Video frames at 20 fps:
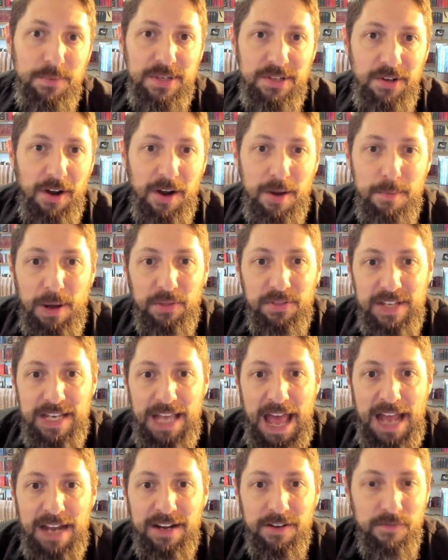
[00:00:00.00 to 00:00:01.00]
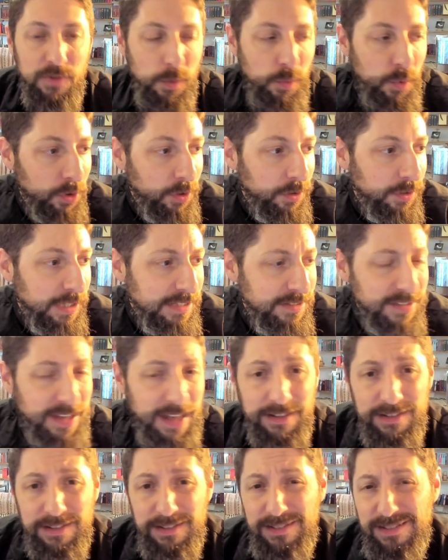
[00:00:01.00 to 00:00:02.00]
We talk about the end of the world. It's
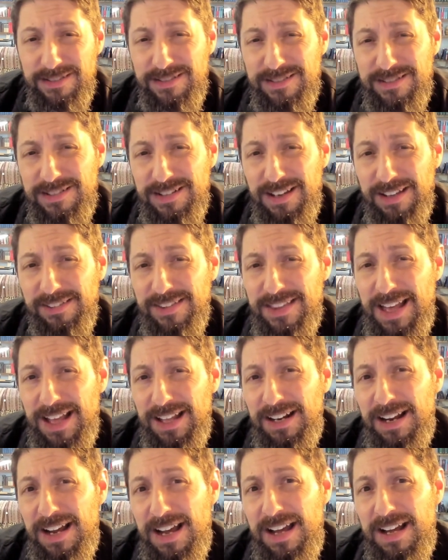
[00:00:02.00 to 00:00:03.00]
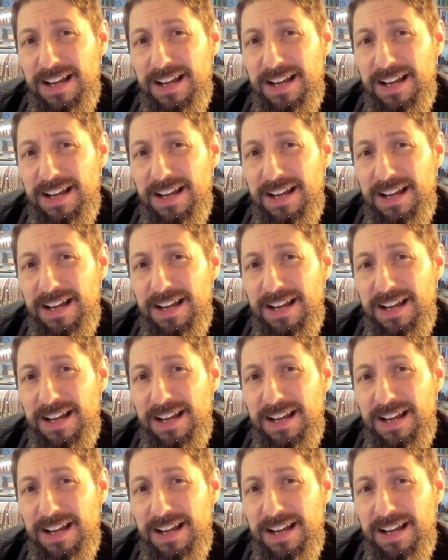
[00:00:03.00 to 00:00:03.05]
that just that